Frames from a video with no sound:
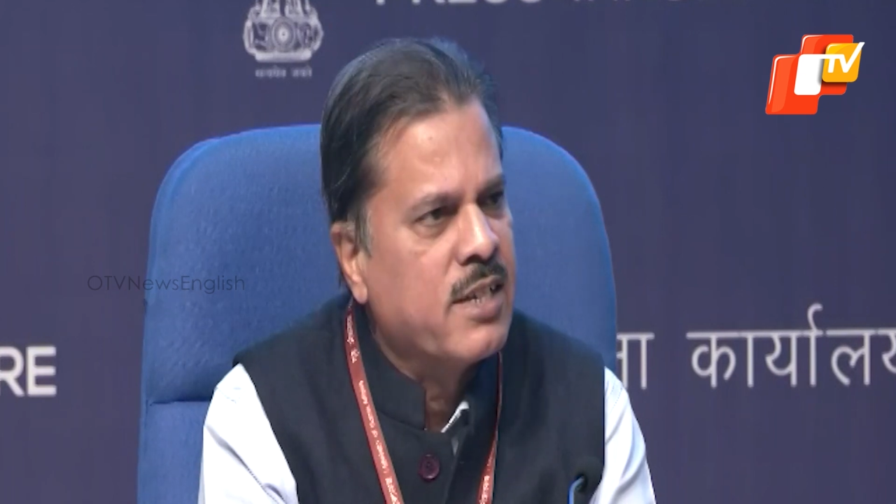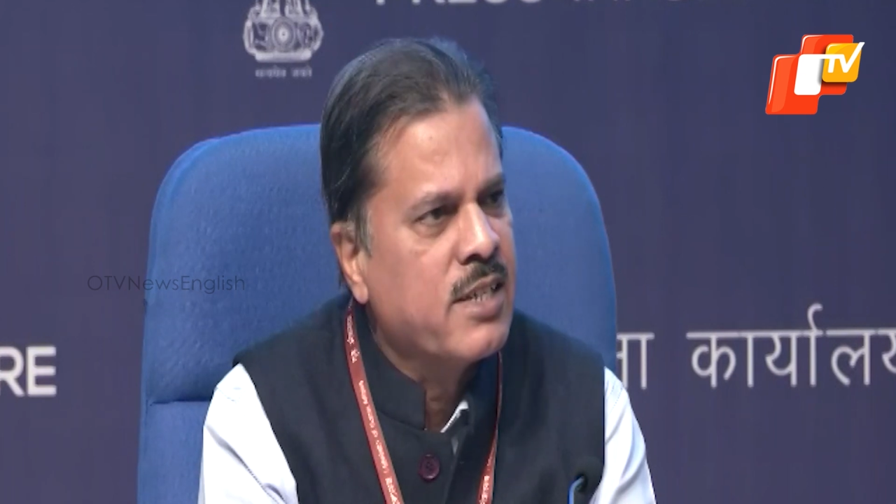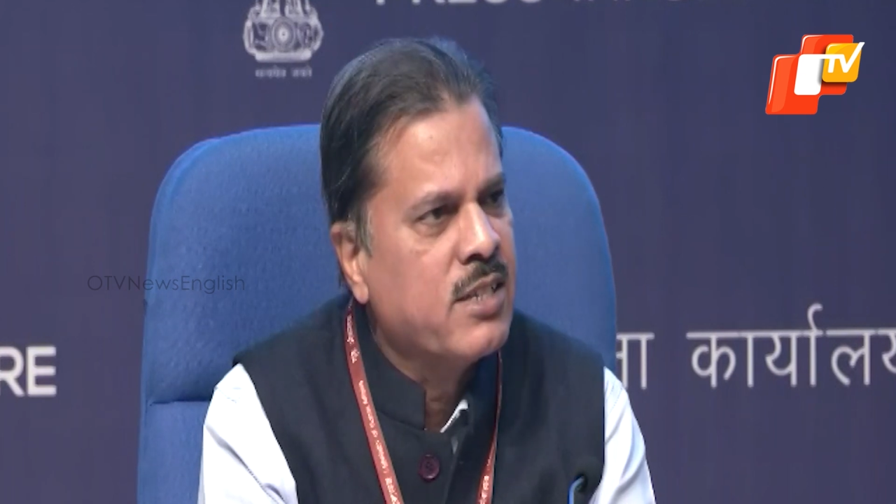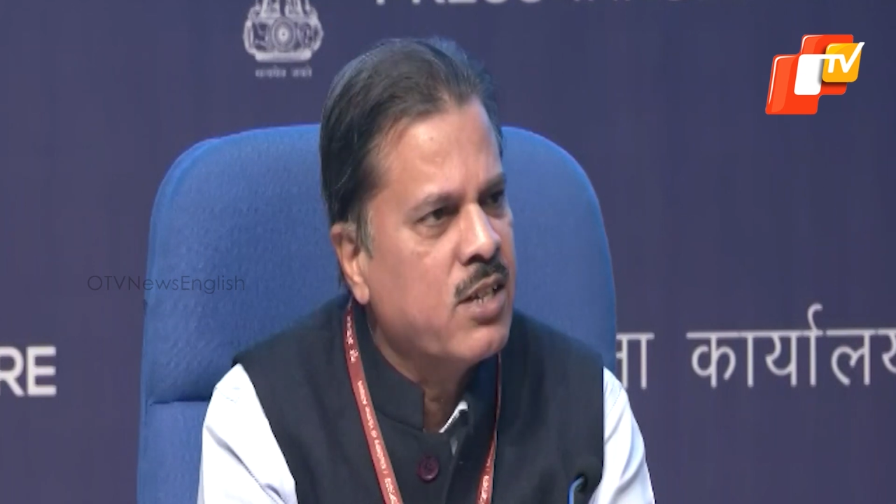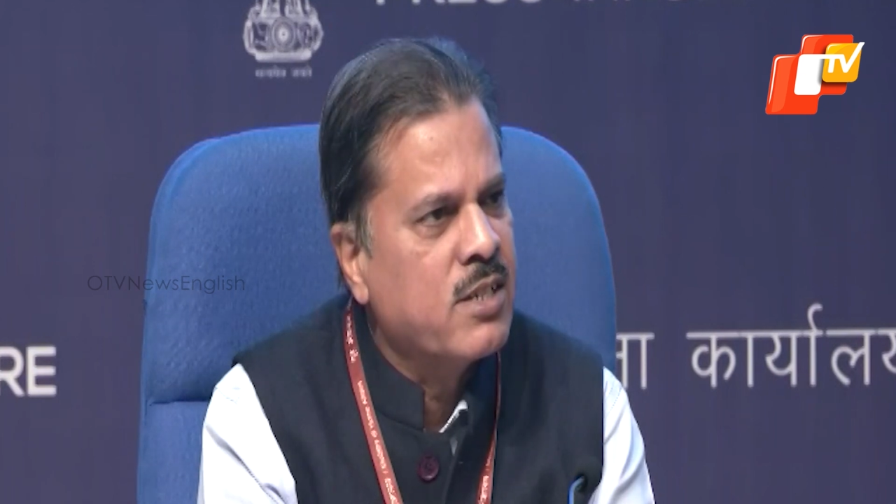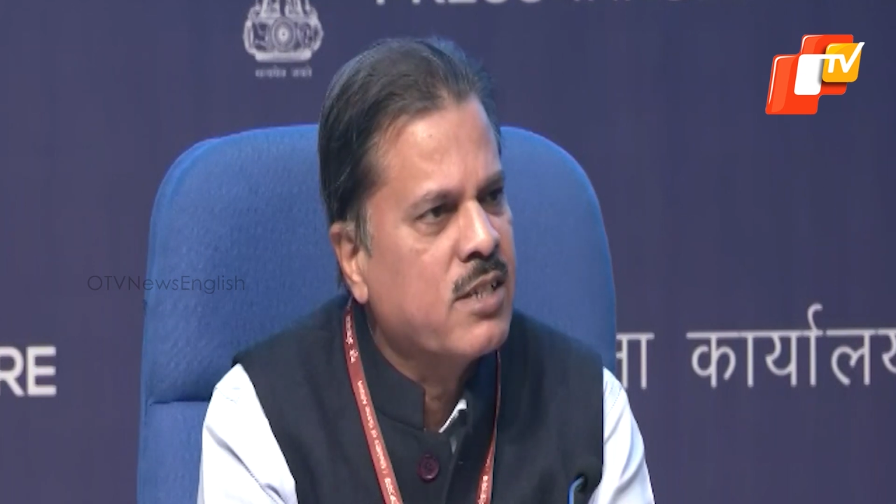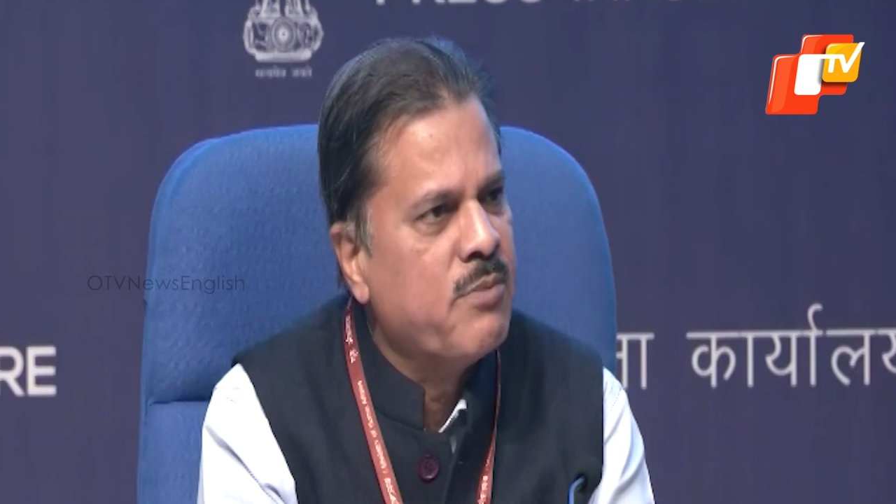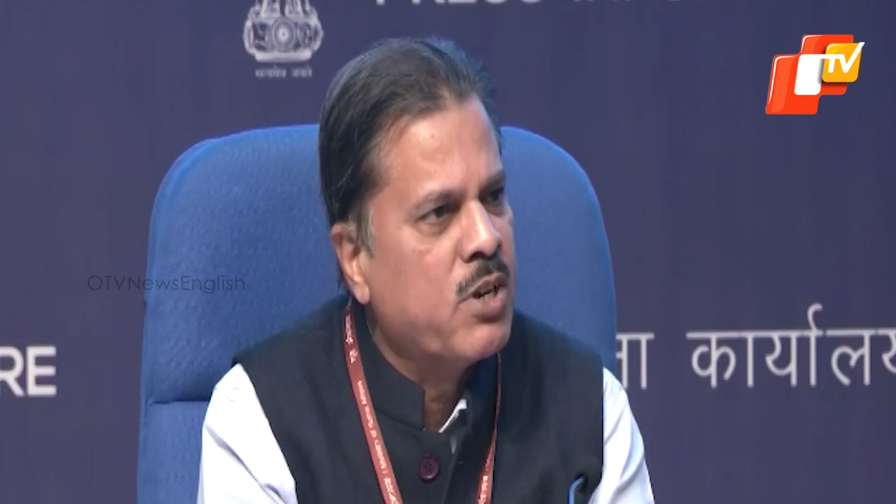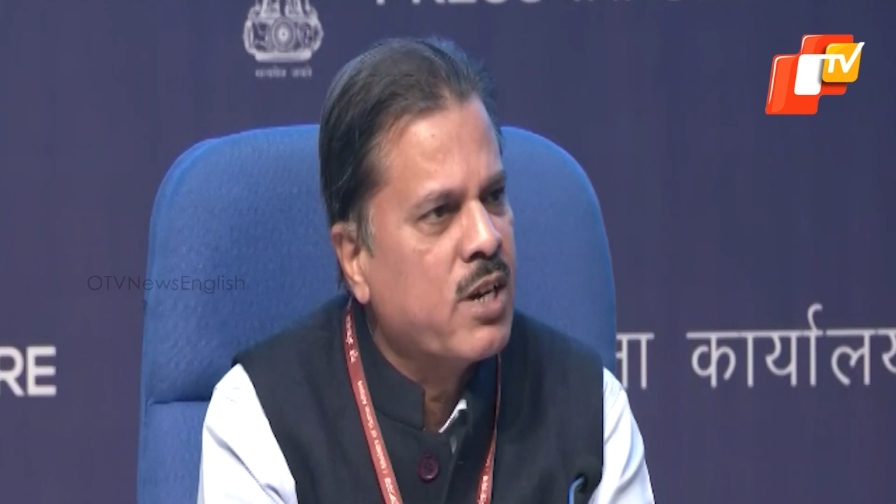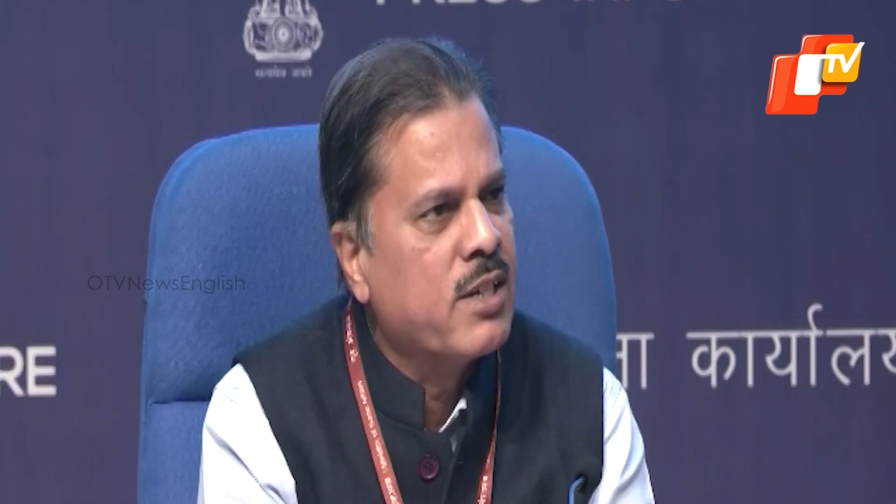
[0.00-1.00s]
It is just
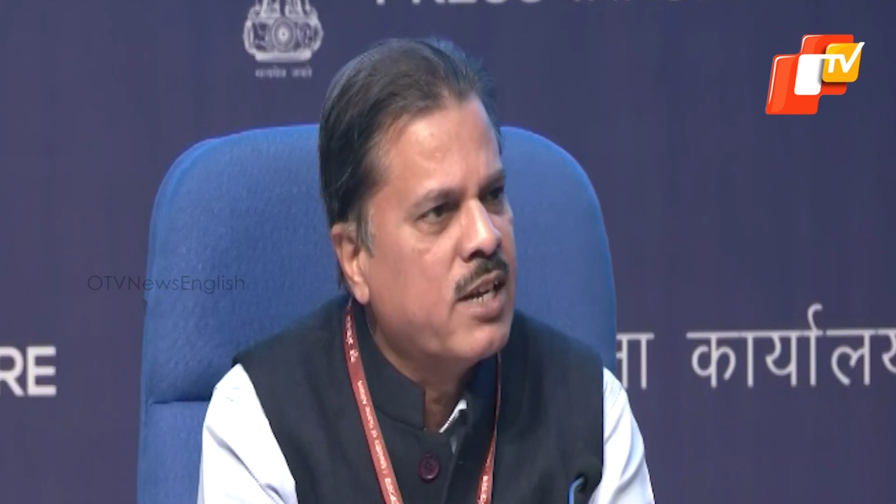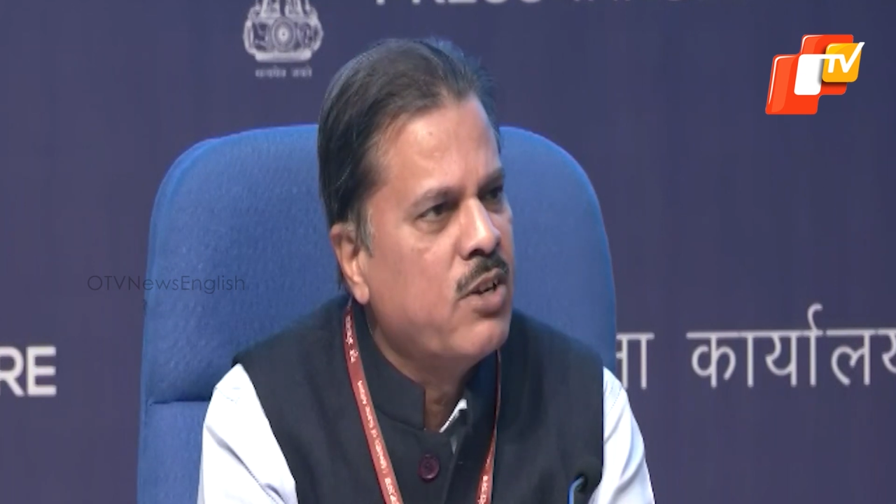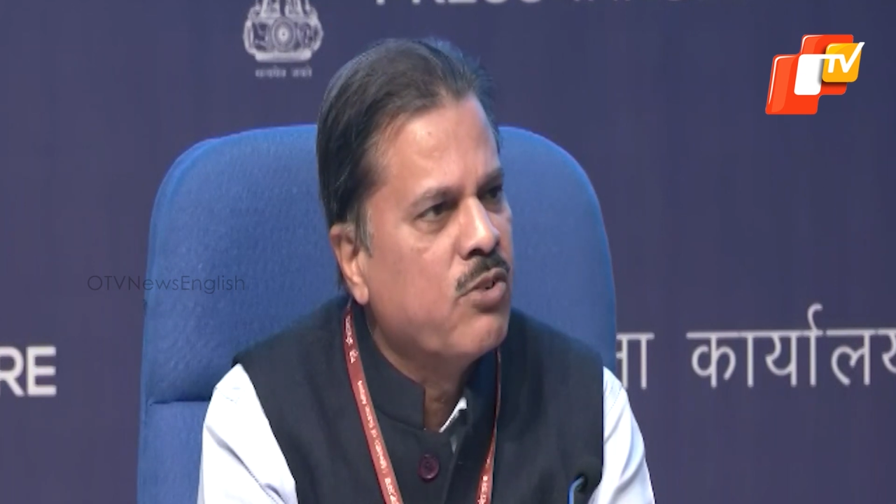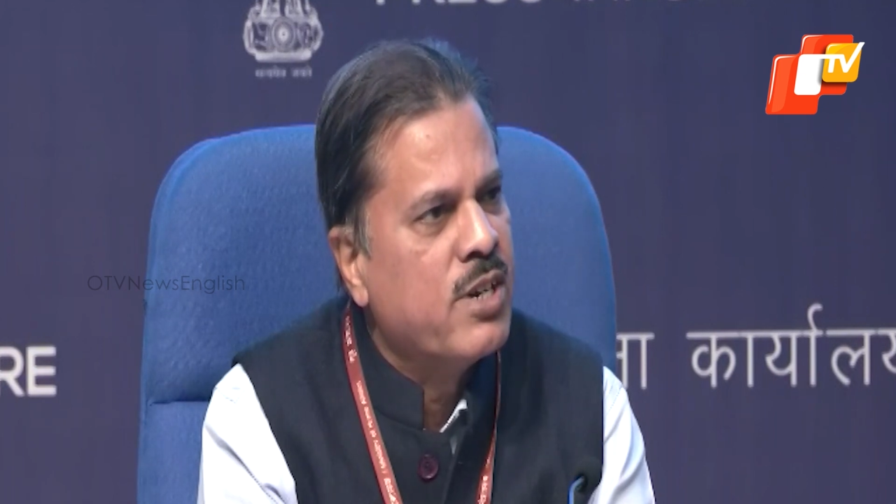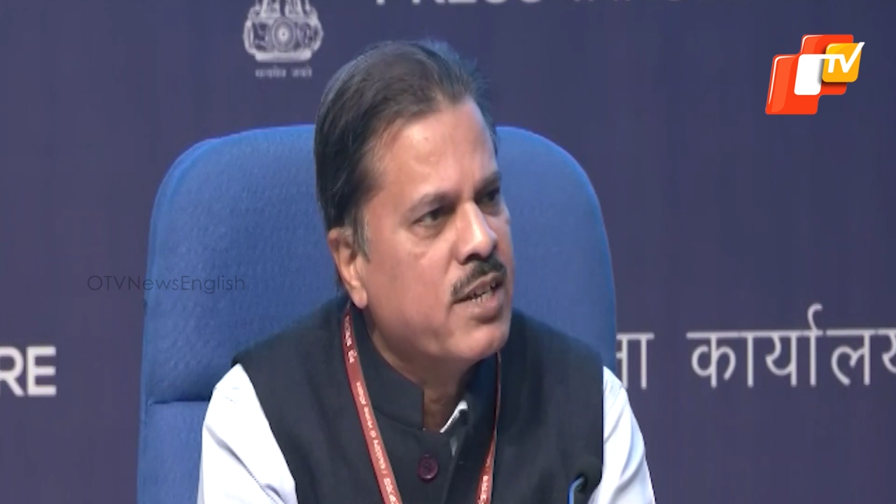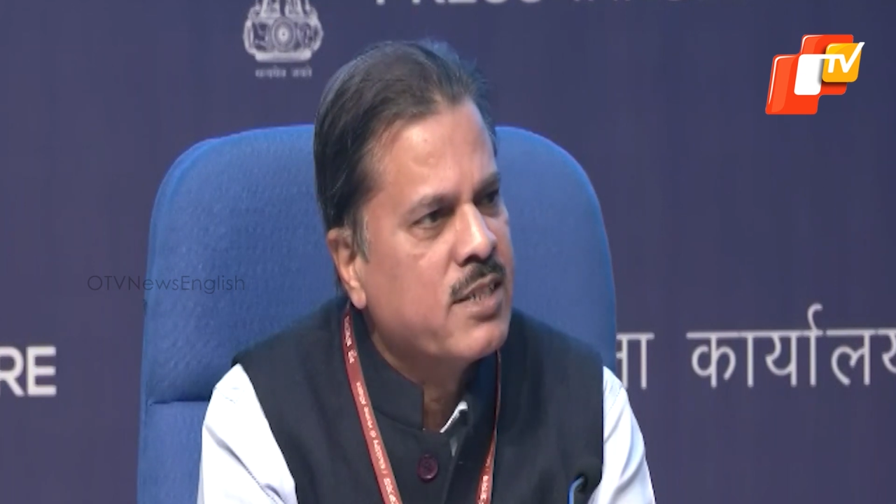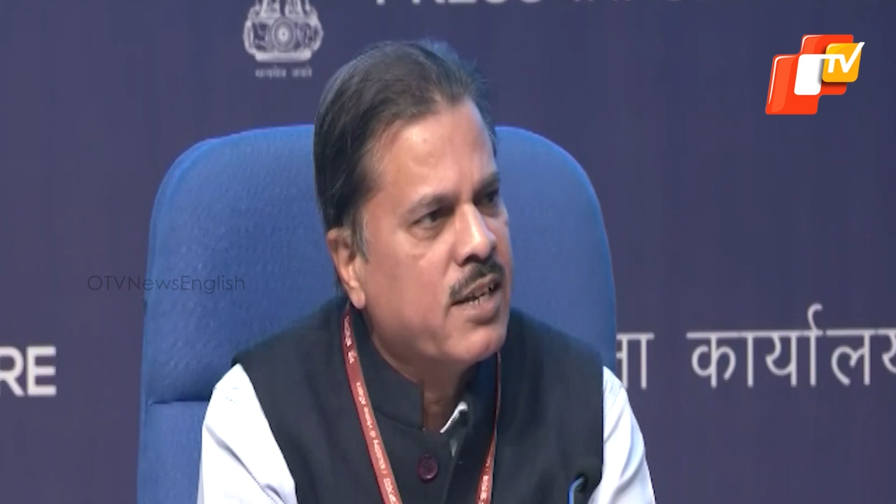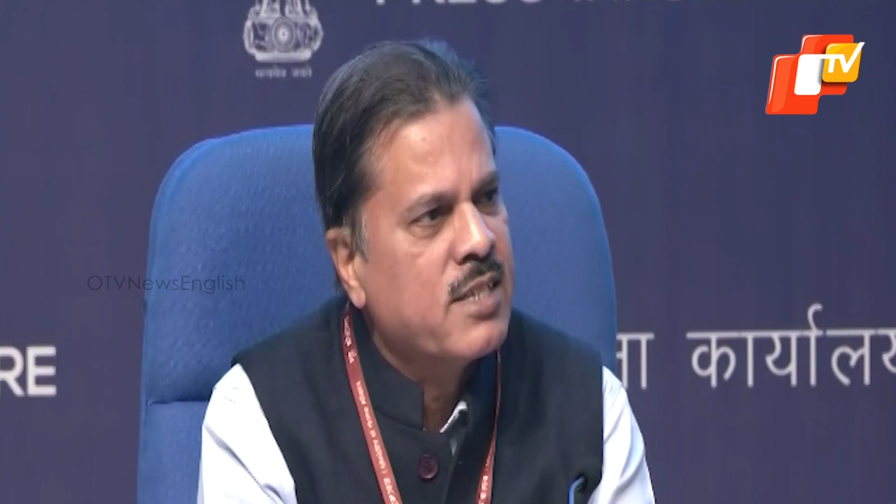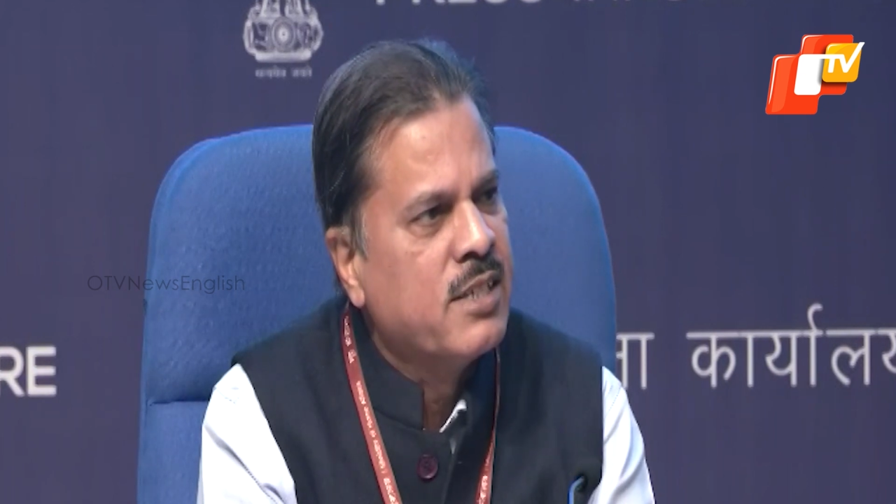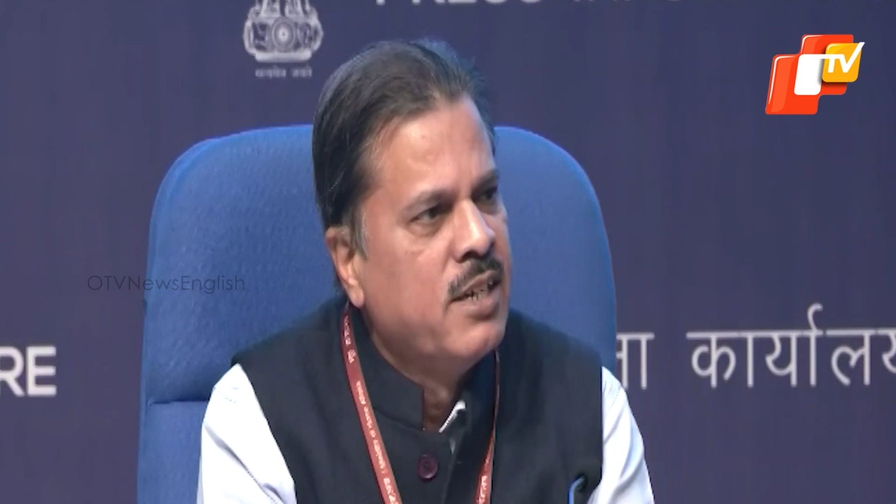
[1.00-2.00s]
a moderate El Nino
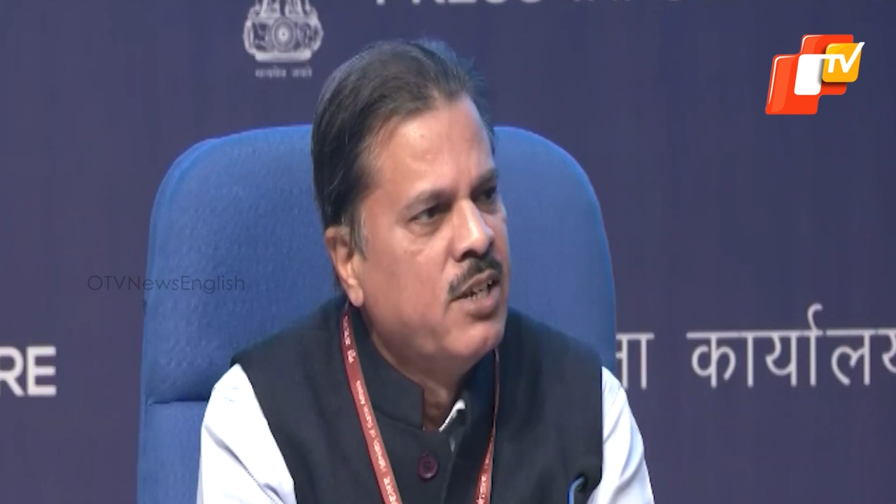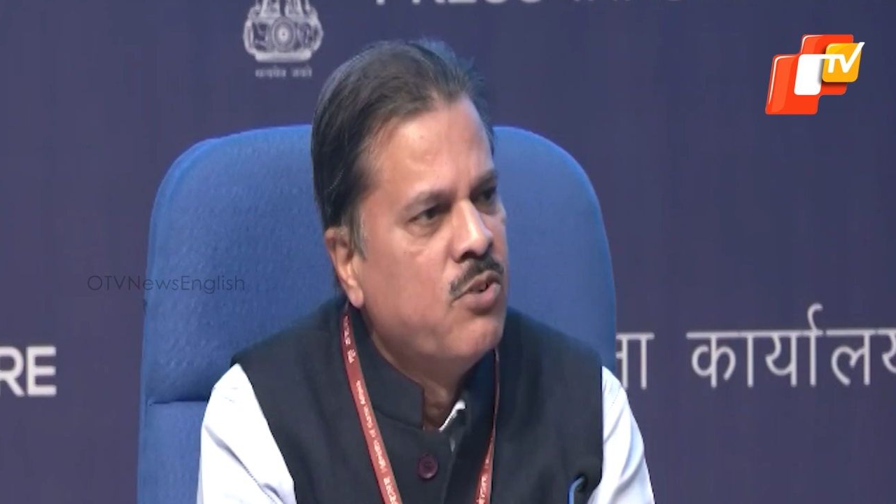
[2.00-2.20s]
conditions